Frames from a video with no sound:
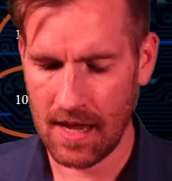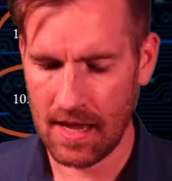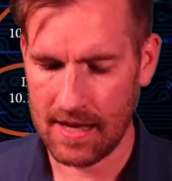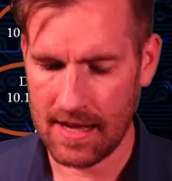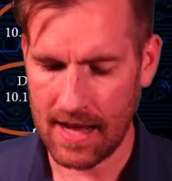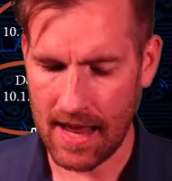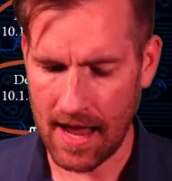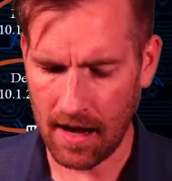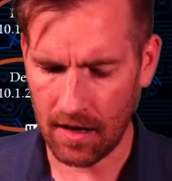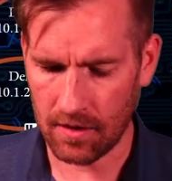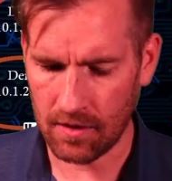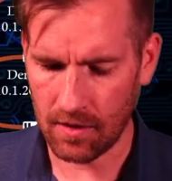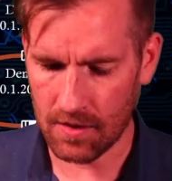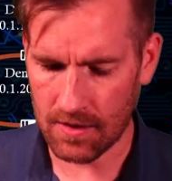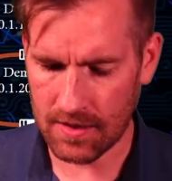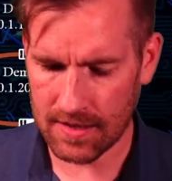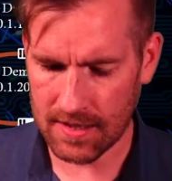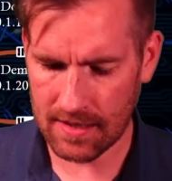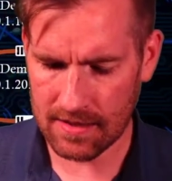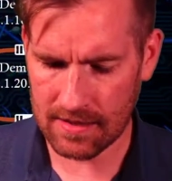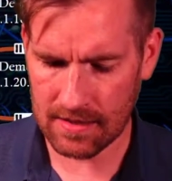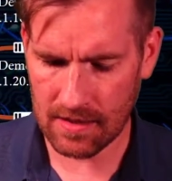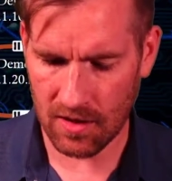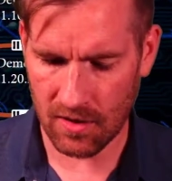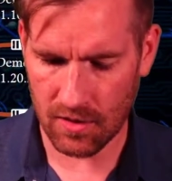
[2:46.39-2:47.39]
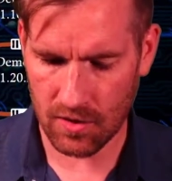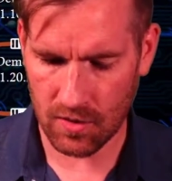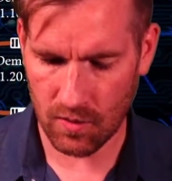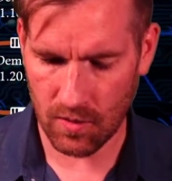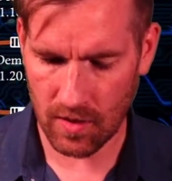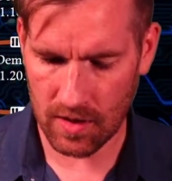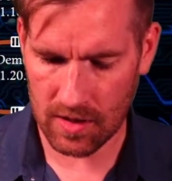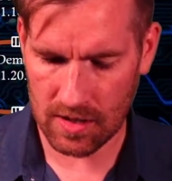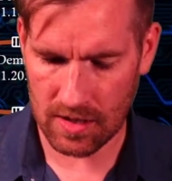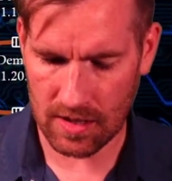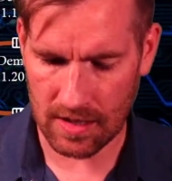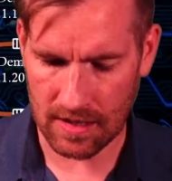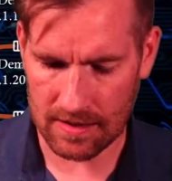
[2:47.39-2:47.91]
Now, your Cisco
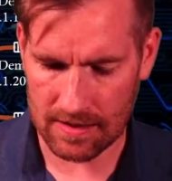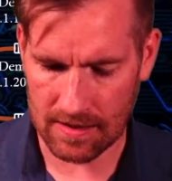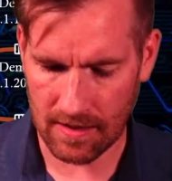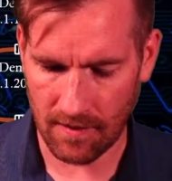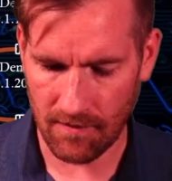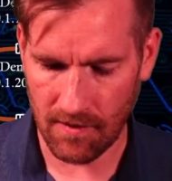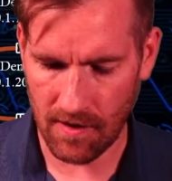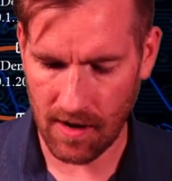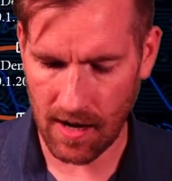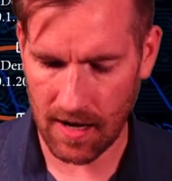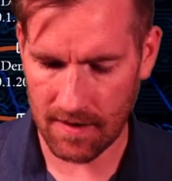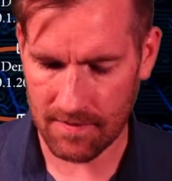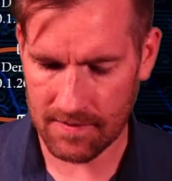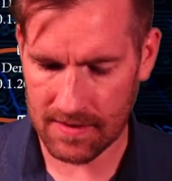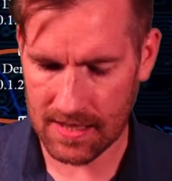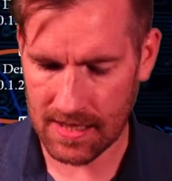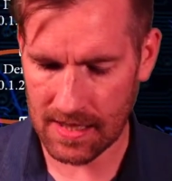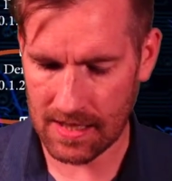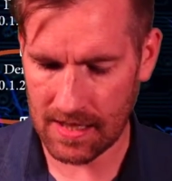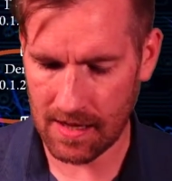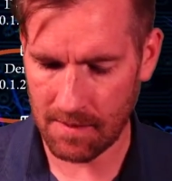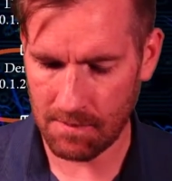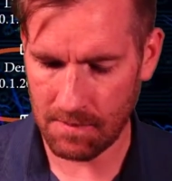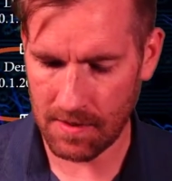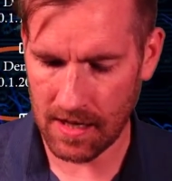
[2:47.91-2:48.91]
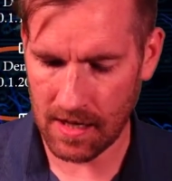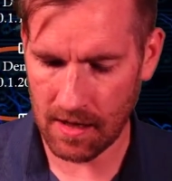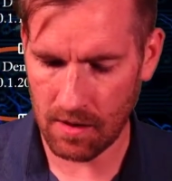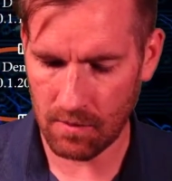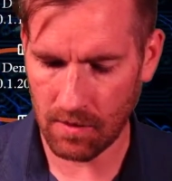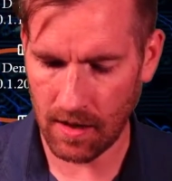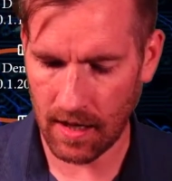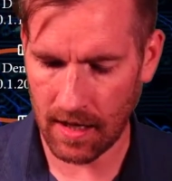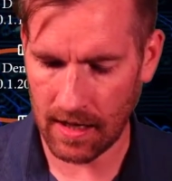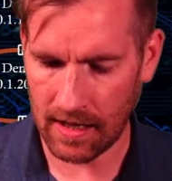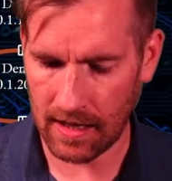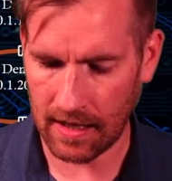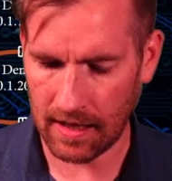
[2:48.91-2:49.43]
switches, if you have CDP
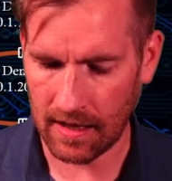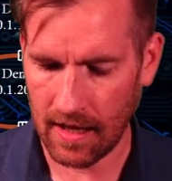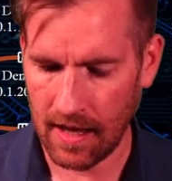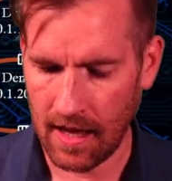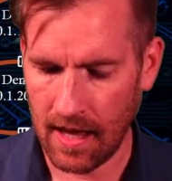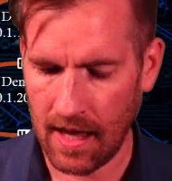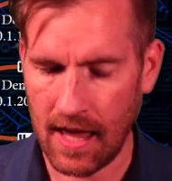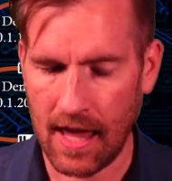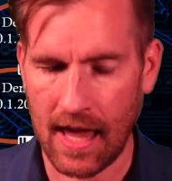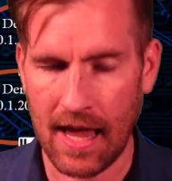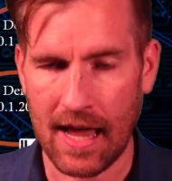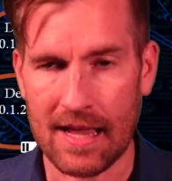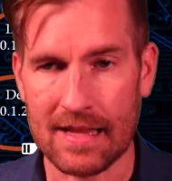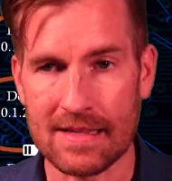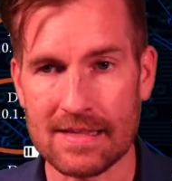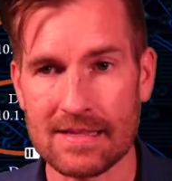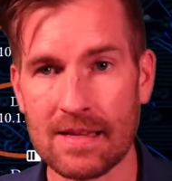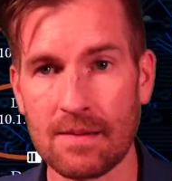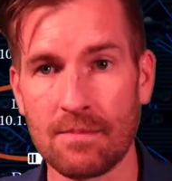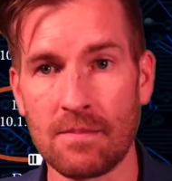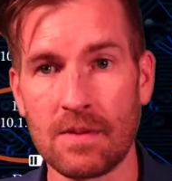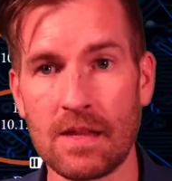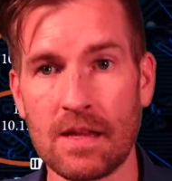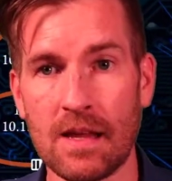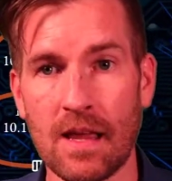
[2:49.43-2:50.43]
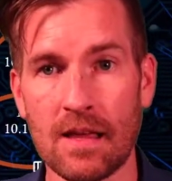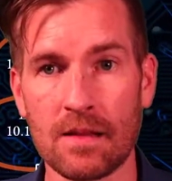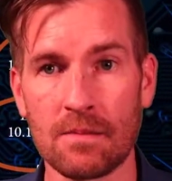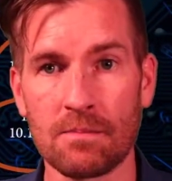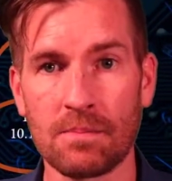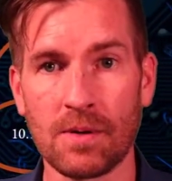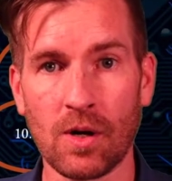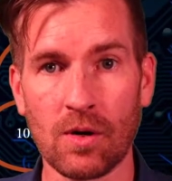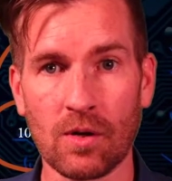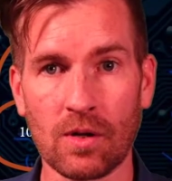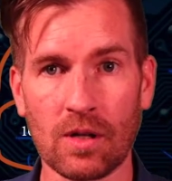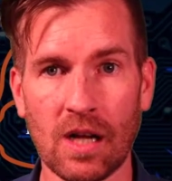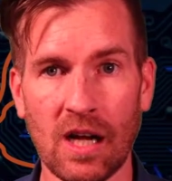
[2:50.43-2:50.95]
running and some of the other
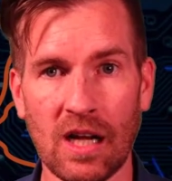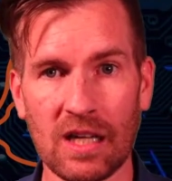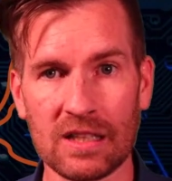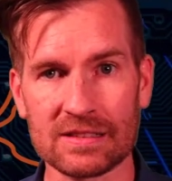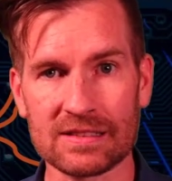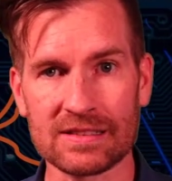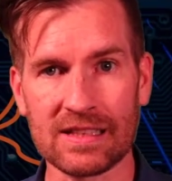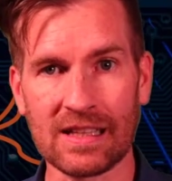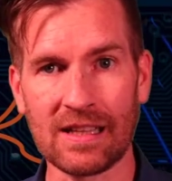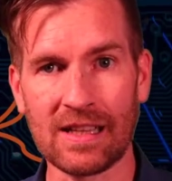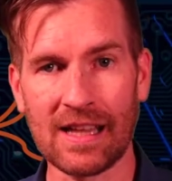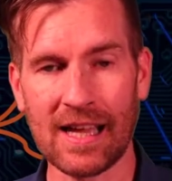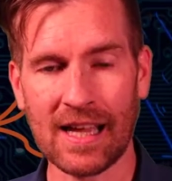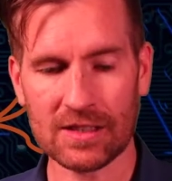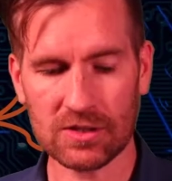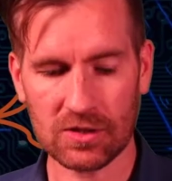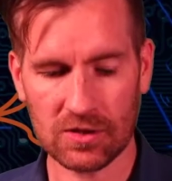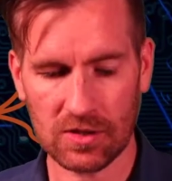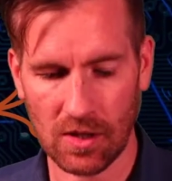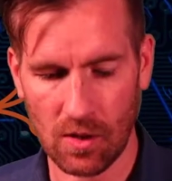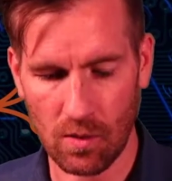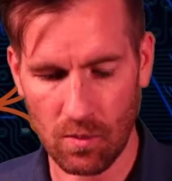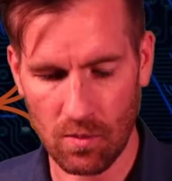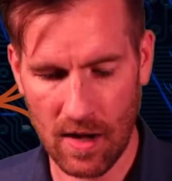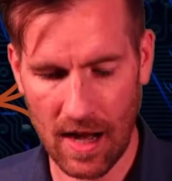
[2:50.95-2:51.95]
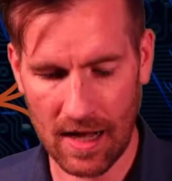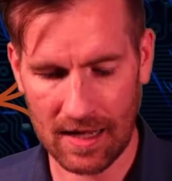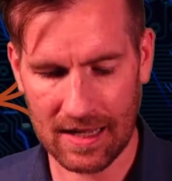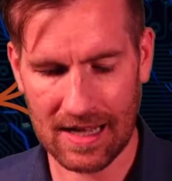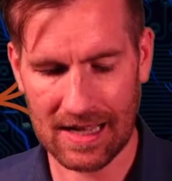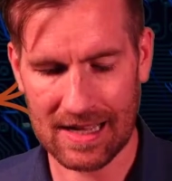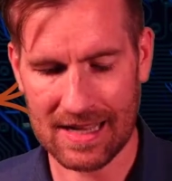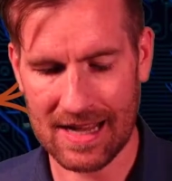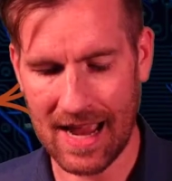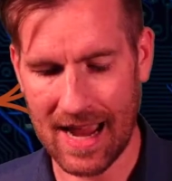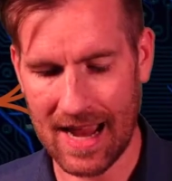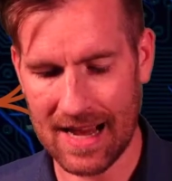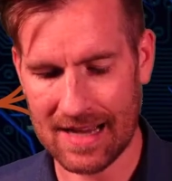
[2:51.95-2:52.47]
protocols, they'll actually
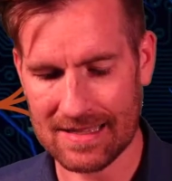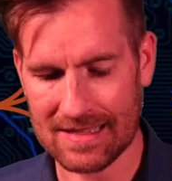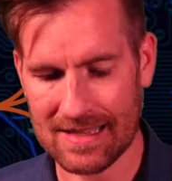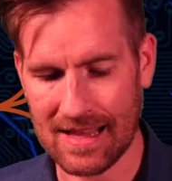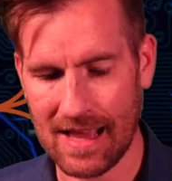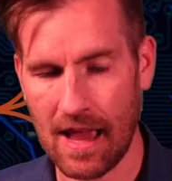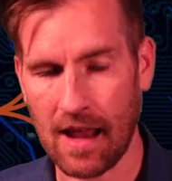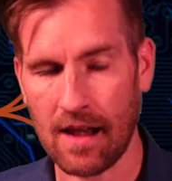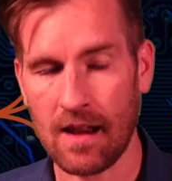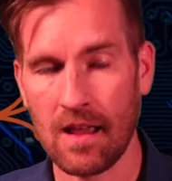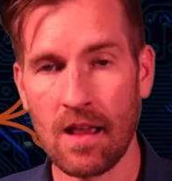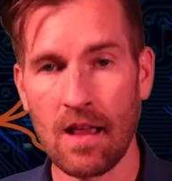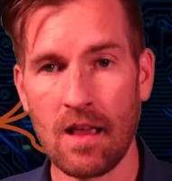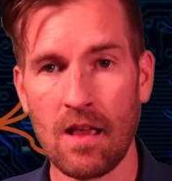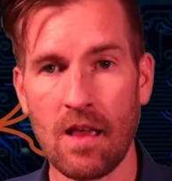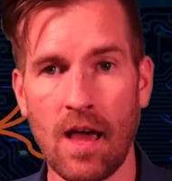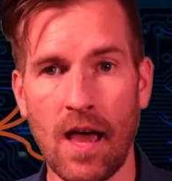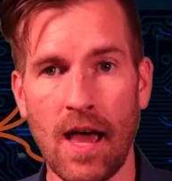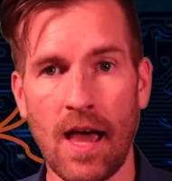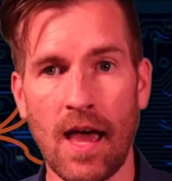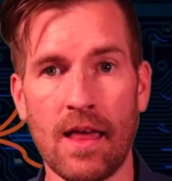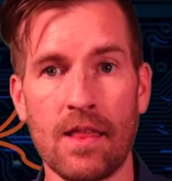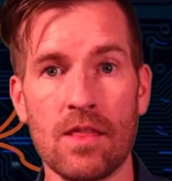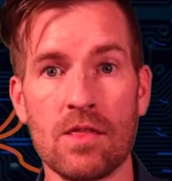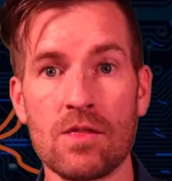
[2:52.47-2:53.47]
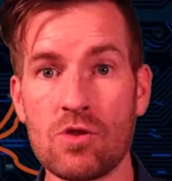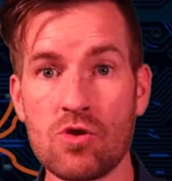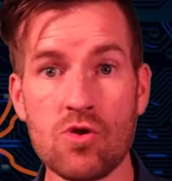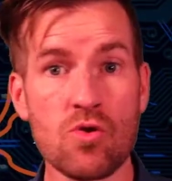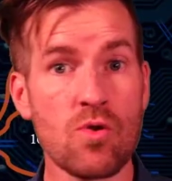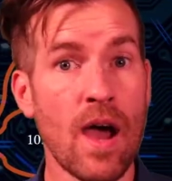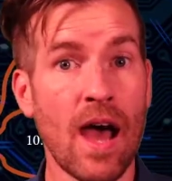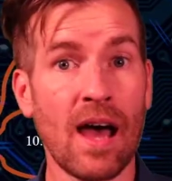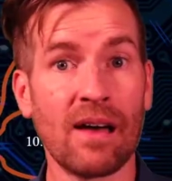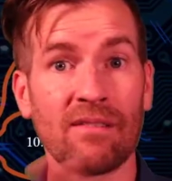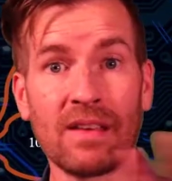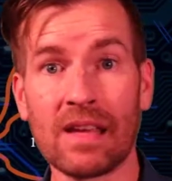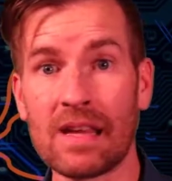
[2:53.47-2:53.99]
recognize that uh, you
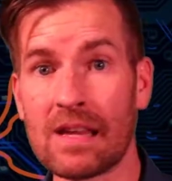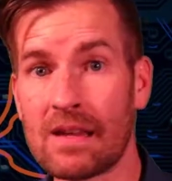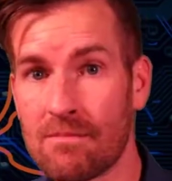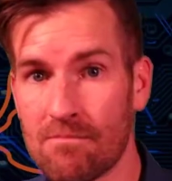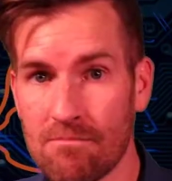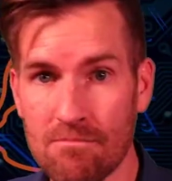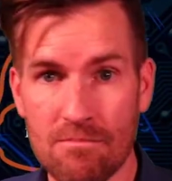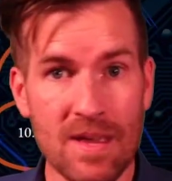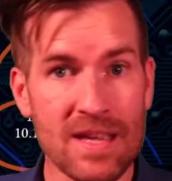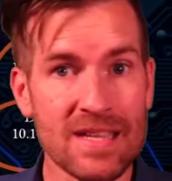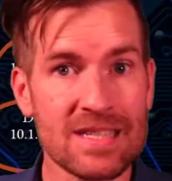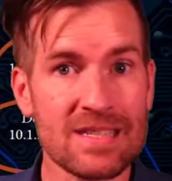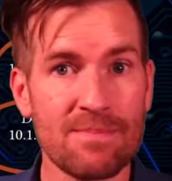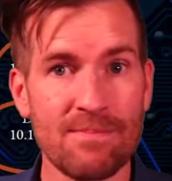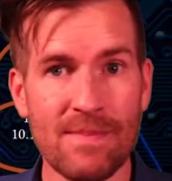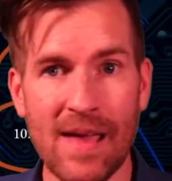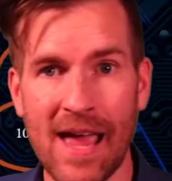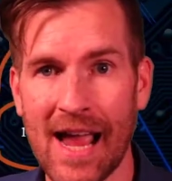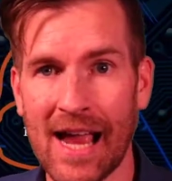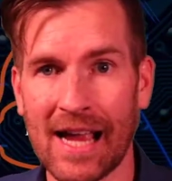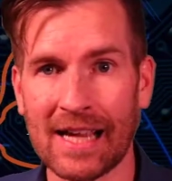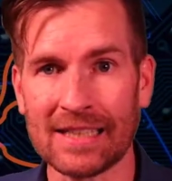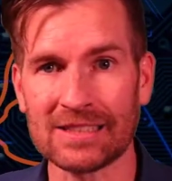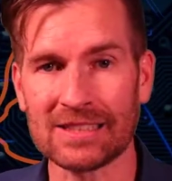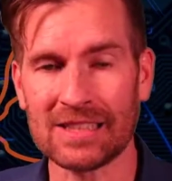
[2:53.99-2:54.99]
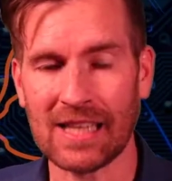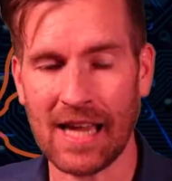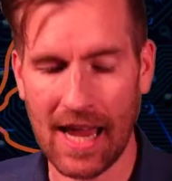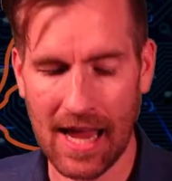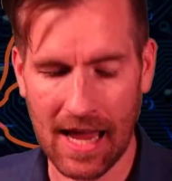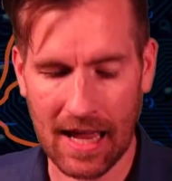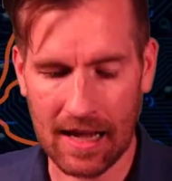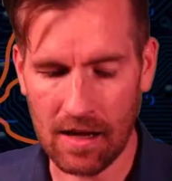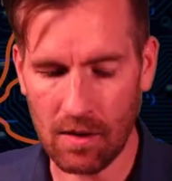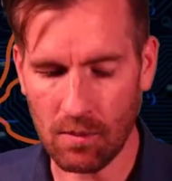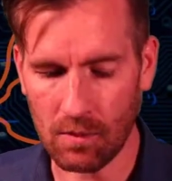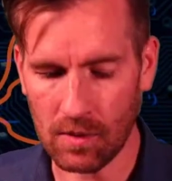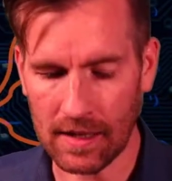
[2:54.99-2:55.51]
have a mismatch
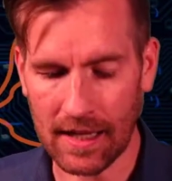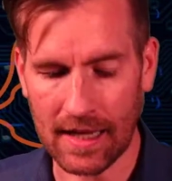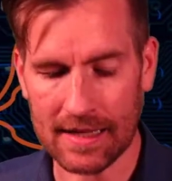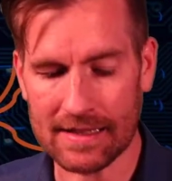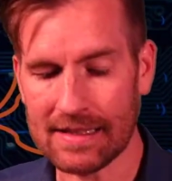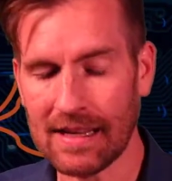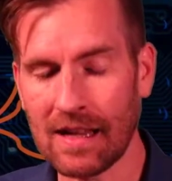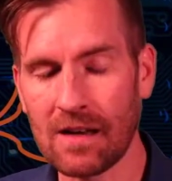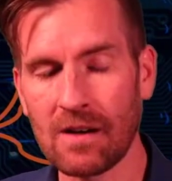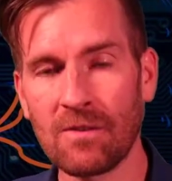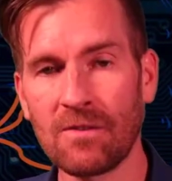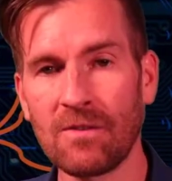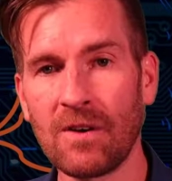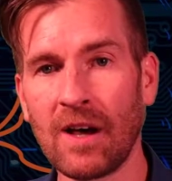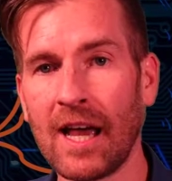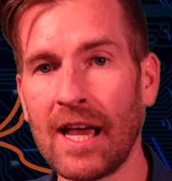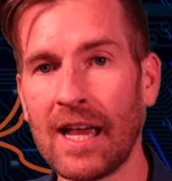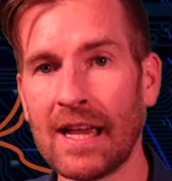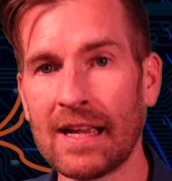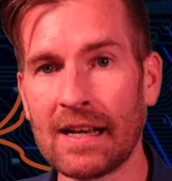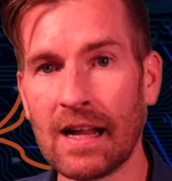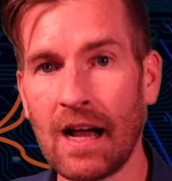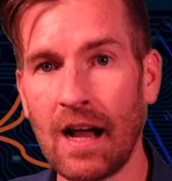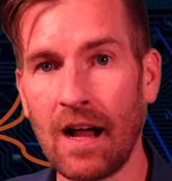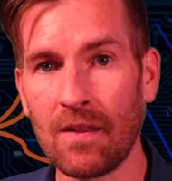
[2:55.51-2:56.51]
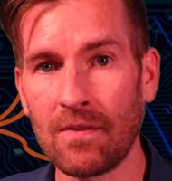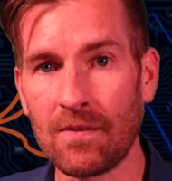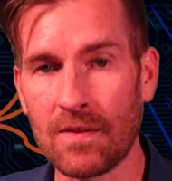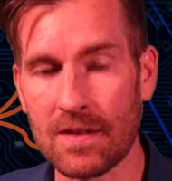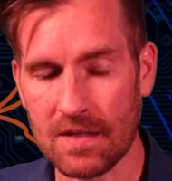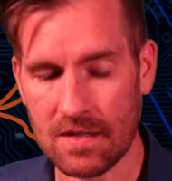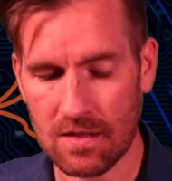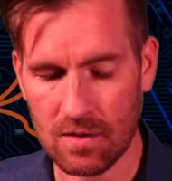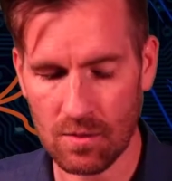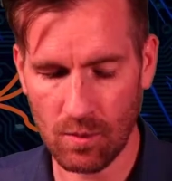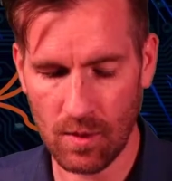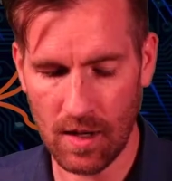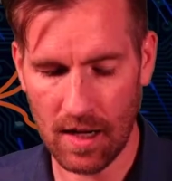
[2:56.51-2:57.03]
and it will identify it on the
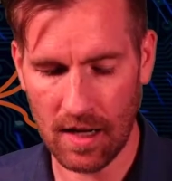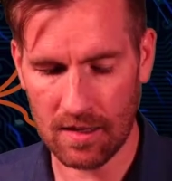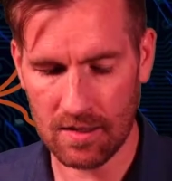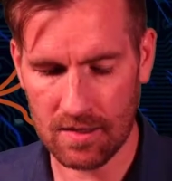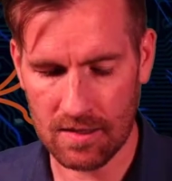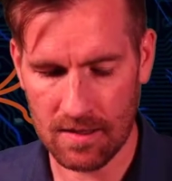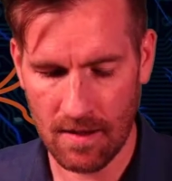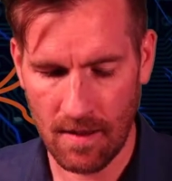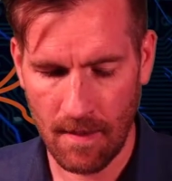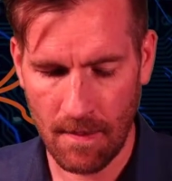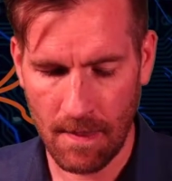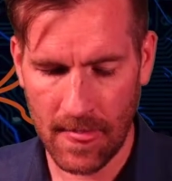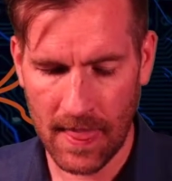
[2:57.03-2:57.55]
switch.